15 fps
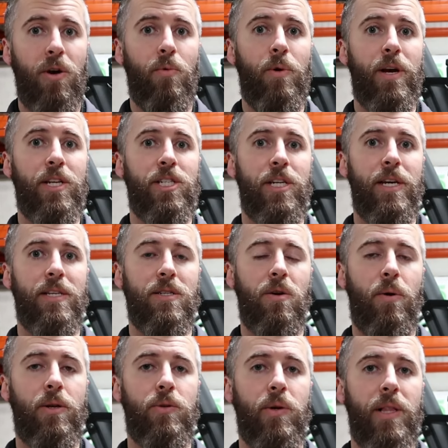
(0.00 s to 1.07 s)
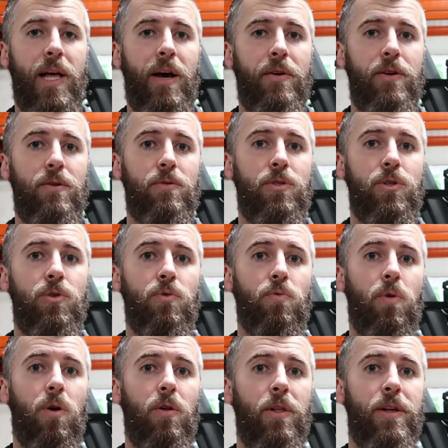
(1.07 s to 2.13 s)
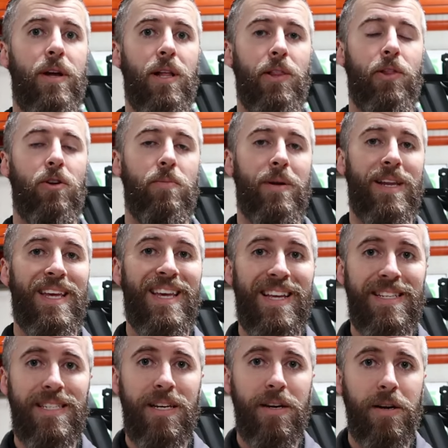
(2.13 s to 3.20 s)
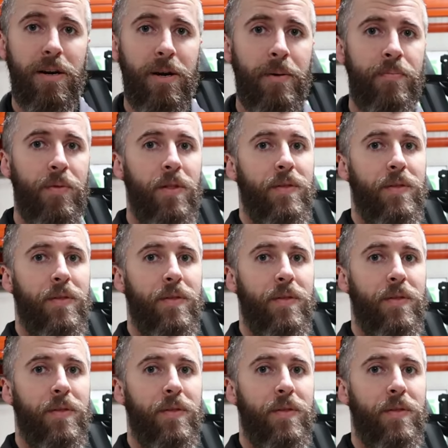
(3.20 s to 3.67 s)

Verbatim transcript: which is going to allow you to roll it a little bit easier.